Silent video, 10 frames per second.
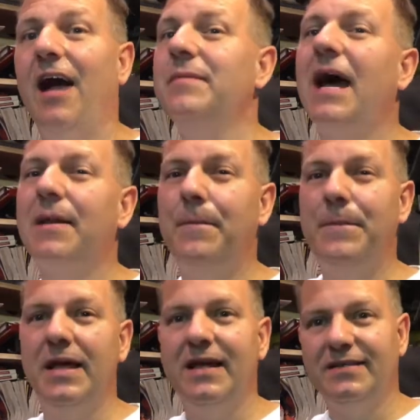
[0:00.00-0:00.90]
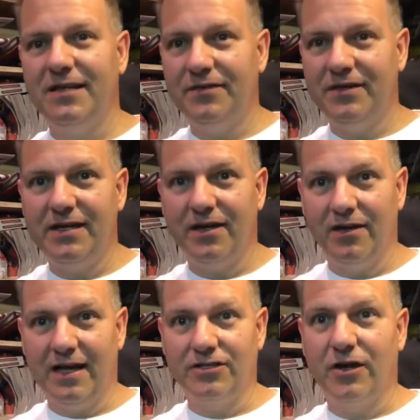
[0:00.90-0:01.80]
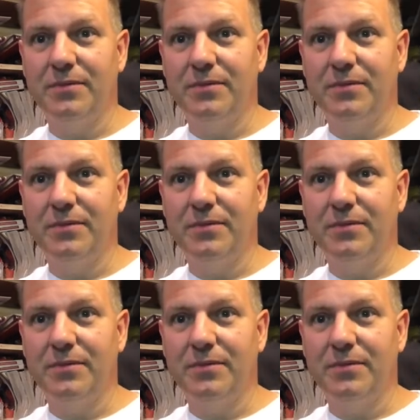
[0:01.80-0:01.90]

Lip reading: I'm not a big DVD collector.